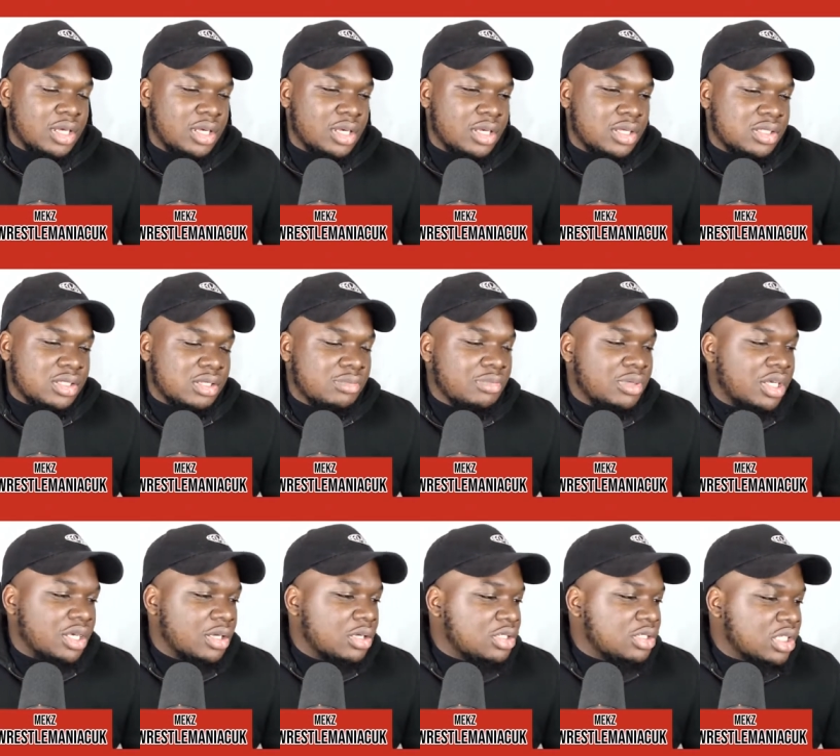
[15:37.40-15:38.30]
somebody
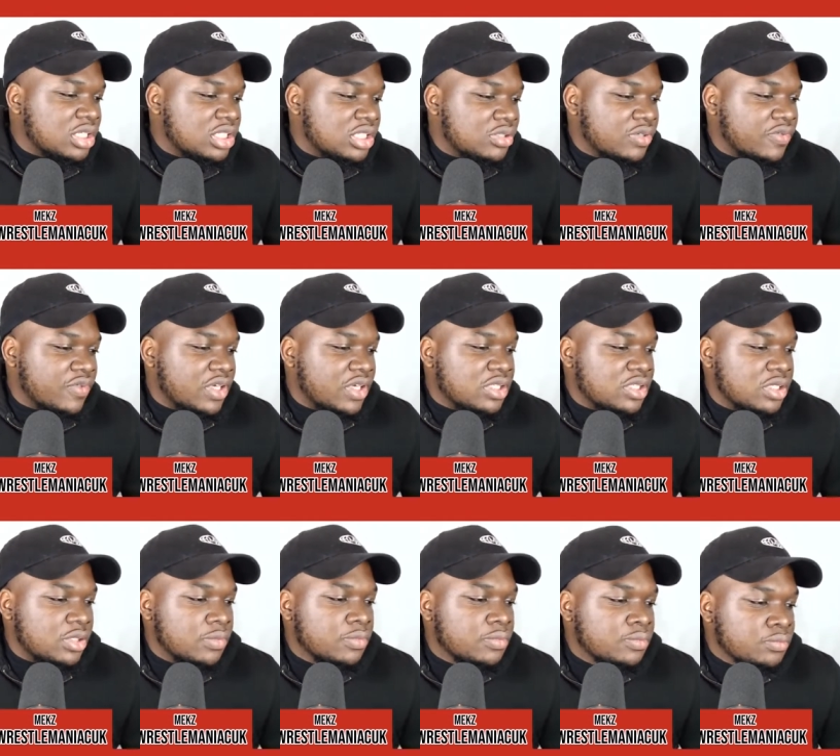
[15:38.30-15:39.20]
else that she was
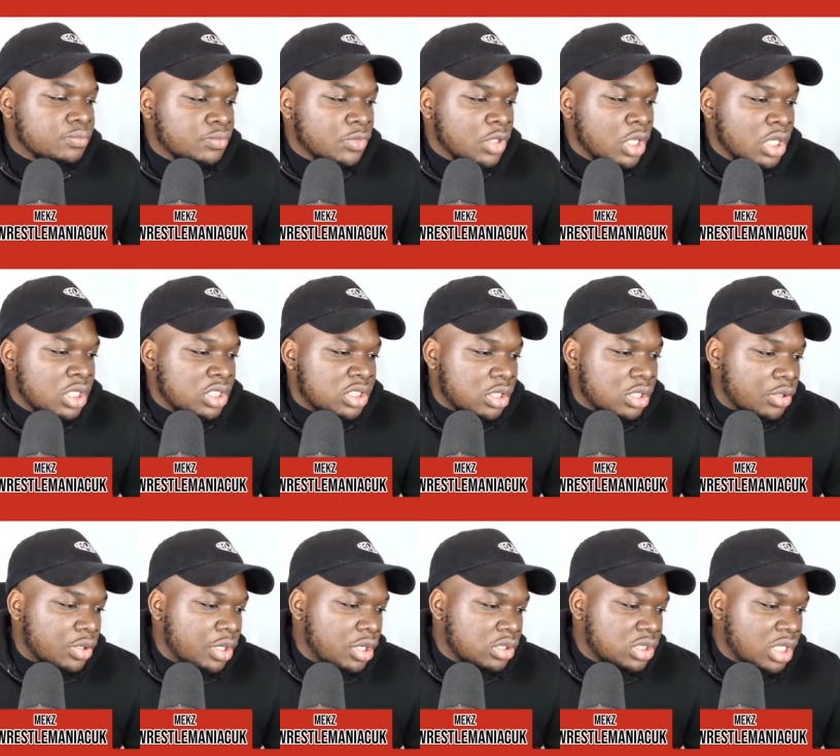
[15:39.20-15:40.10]
facing. So
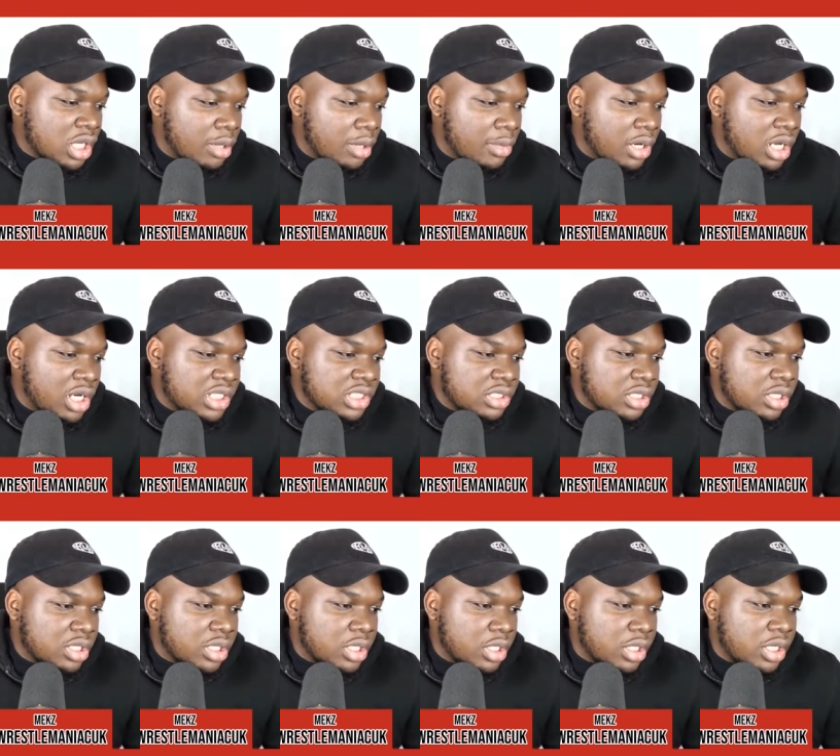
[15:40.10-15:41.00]
it looks like Amale is going
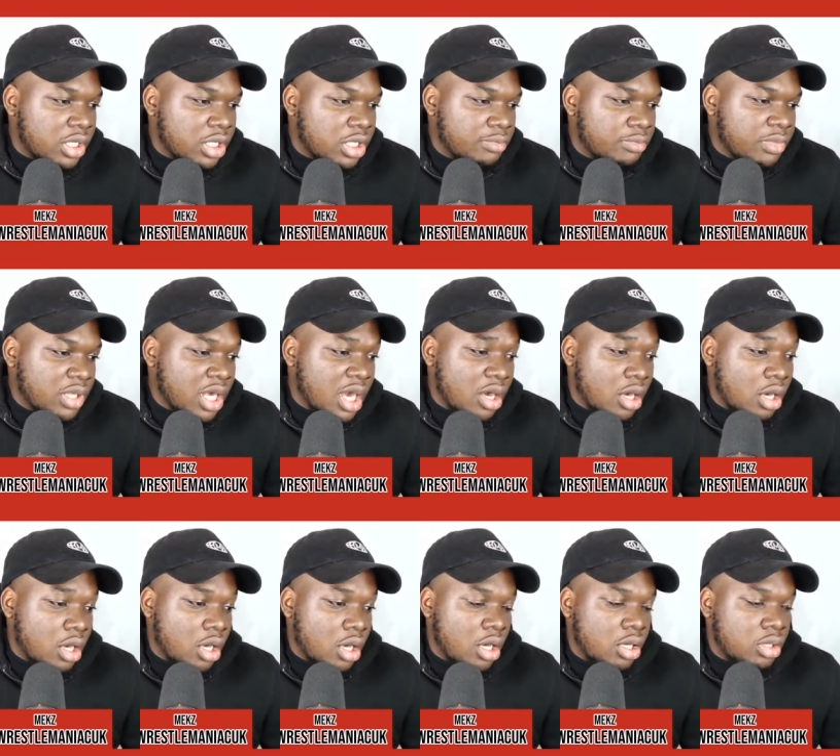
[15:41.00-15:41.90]
to get
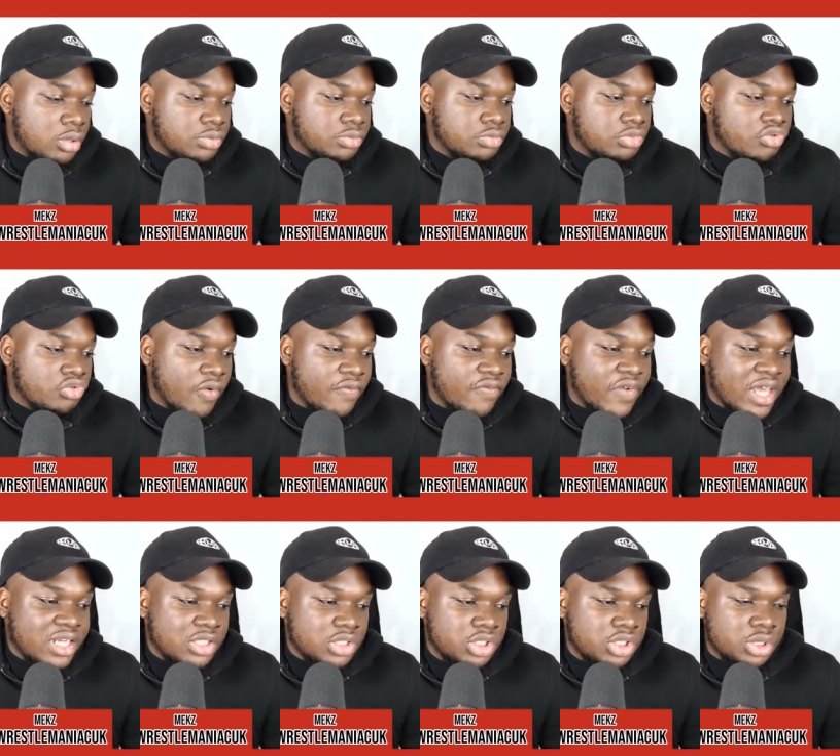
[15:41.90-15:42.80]
her
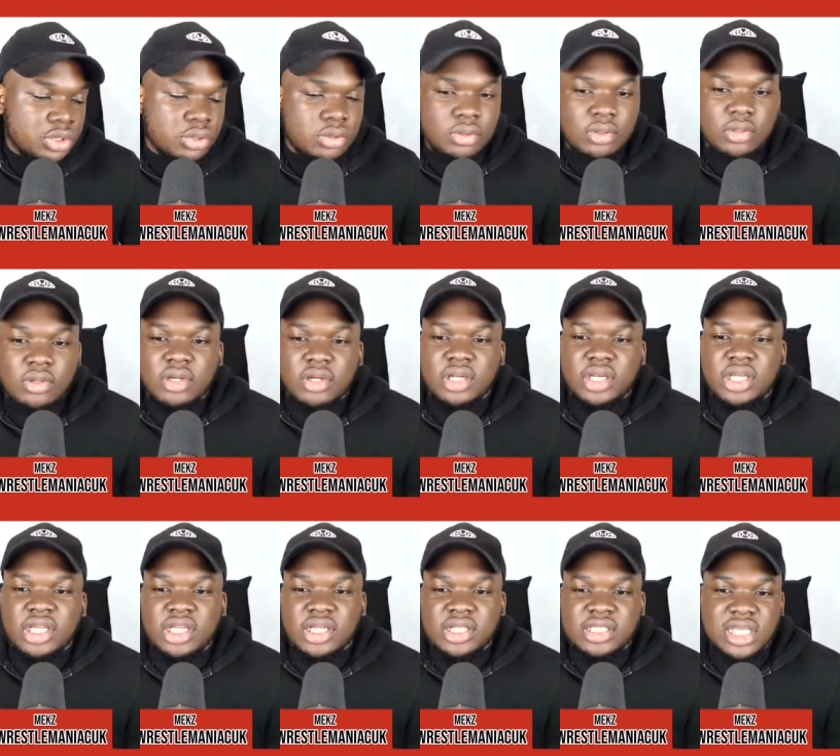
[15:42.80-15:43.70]
revenge on
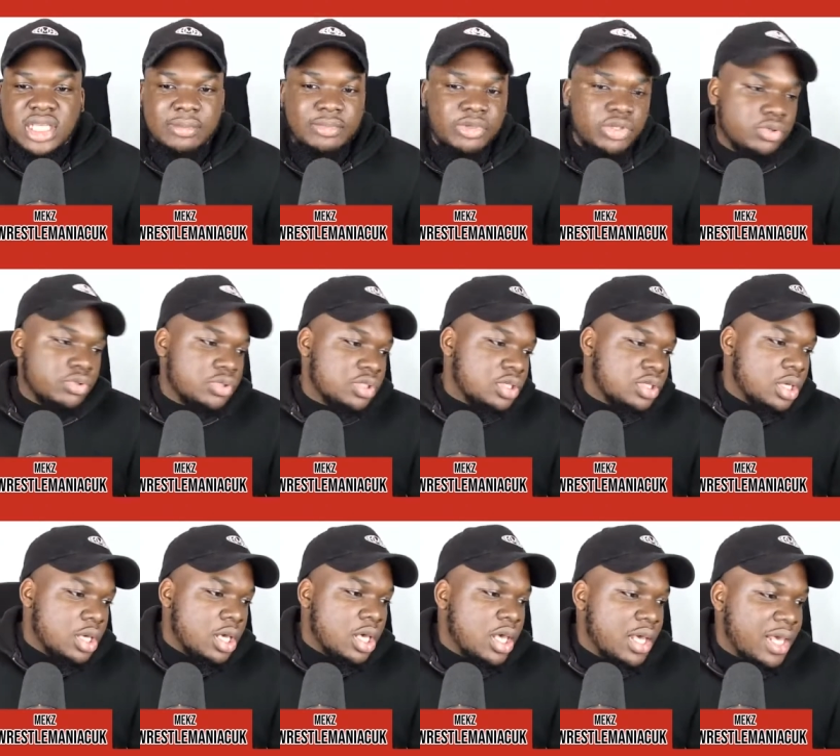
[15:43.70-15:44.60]
Nina Samuels
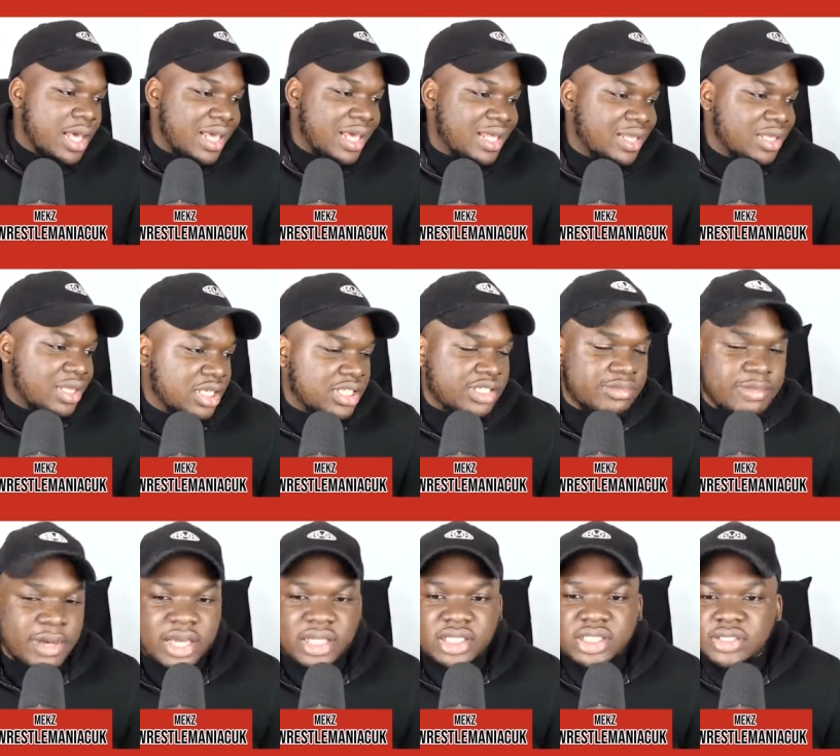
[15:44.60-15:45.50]
in this
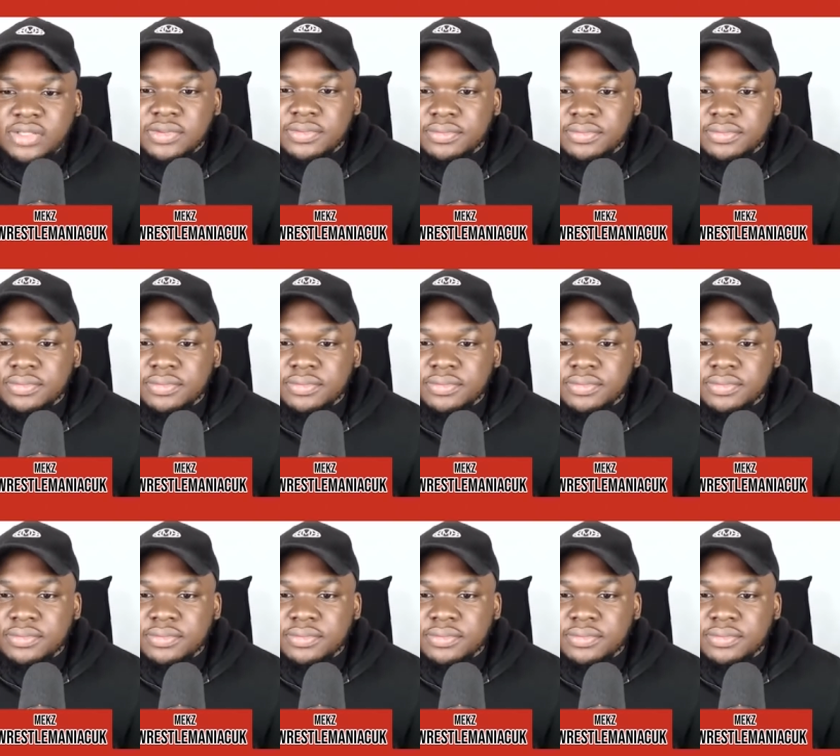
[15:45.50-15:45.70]
match.